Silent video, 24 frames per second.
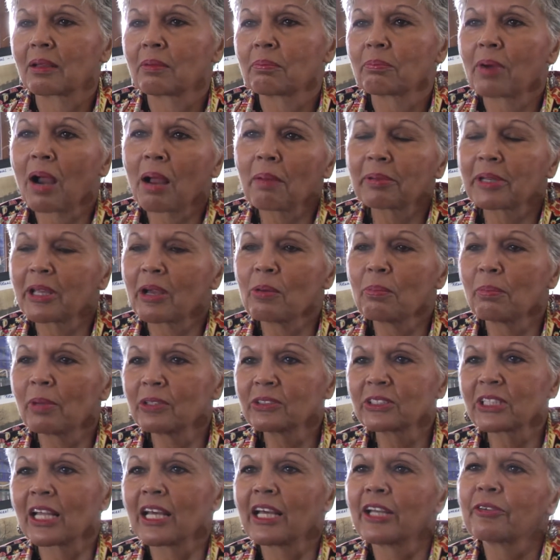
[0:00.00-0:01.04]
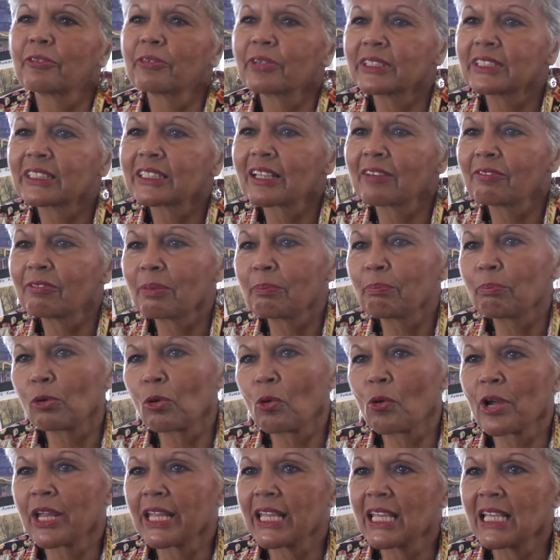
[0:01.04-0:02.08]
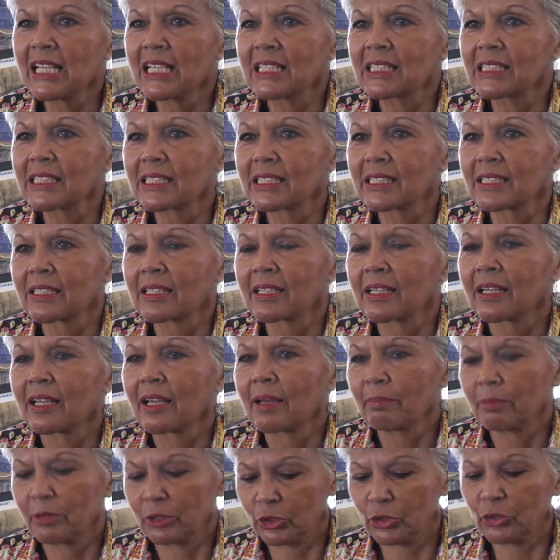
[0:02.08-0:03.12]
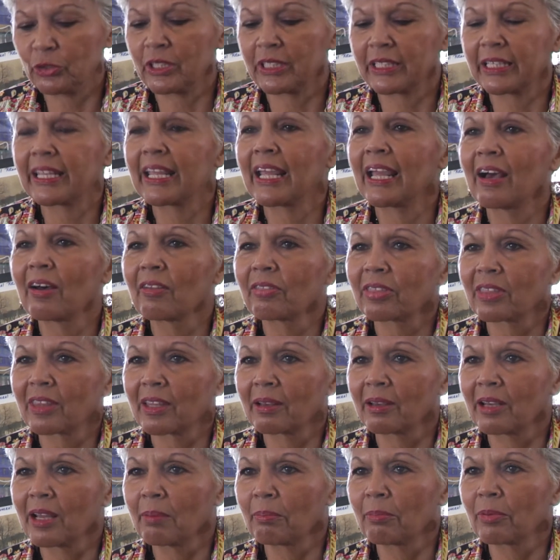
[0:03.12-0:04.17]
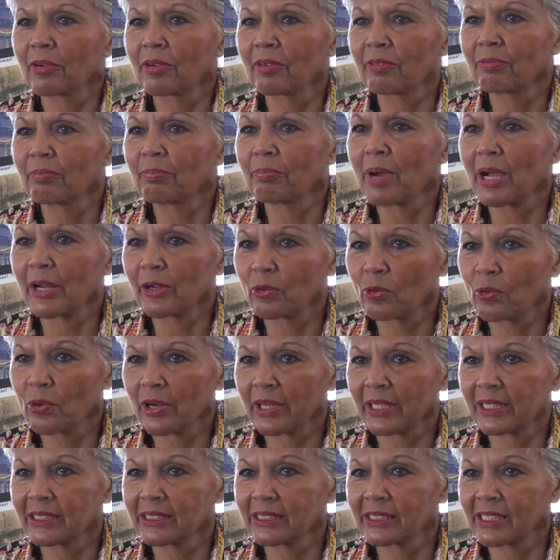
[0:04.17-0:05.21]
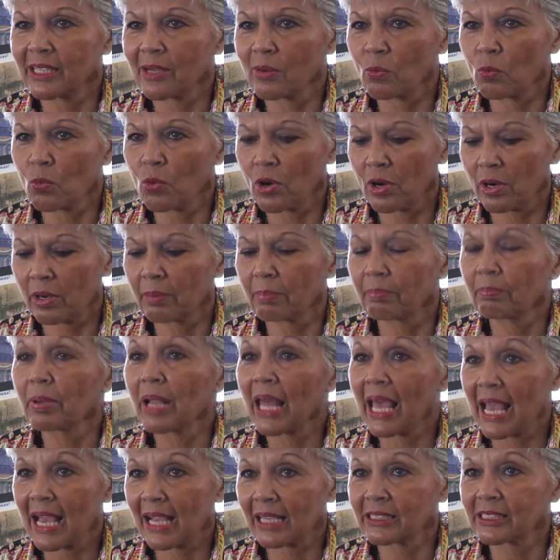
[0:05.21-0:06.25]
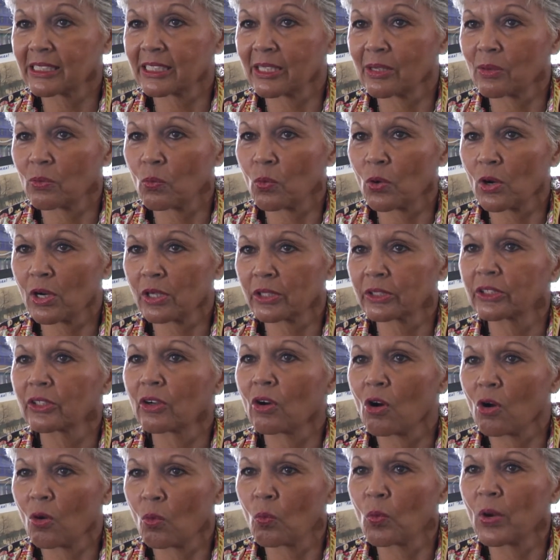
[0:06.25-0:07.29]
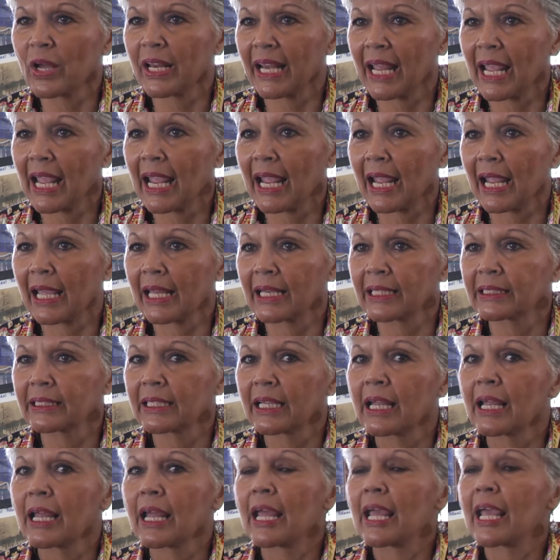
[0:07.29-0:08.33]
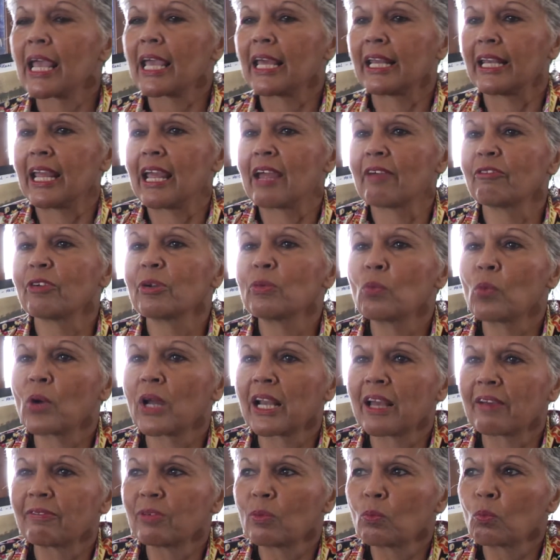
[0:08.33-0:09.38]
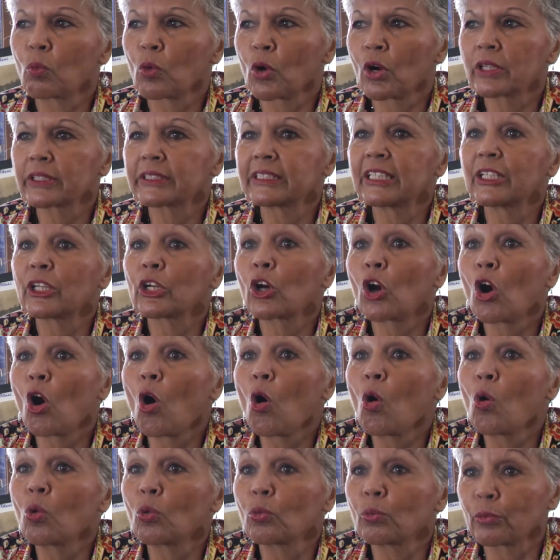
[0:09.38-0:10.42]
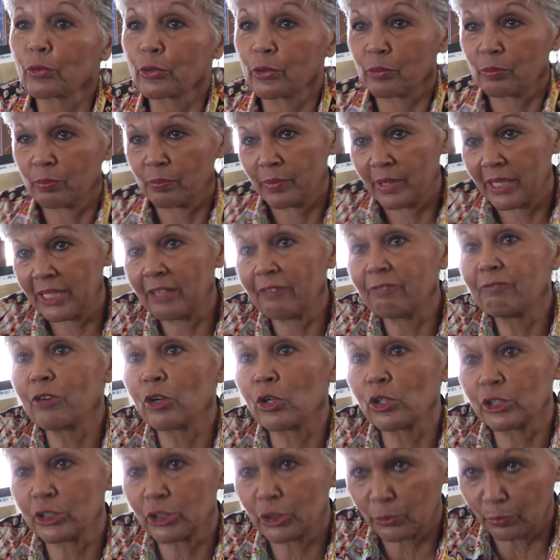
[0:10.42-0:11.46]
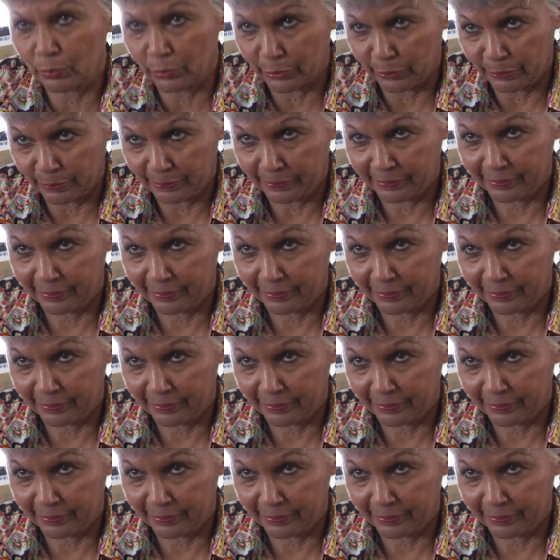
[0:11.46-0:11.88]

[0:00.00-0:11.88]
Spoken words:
almost hundreds of employees. But you could count the number of minorities that worked, blacks that worked on one hand. And every one of them worked in the coal room, in the furnace room.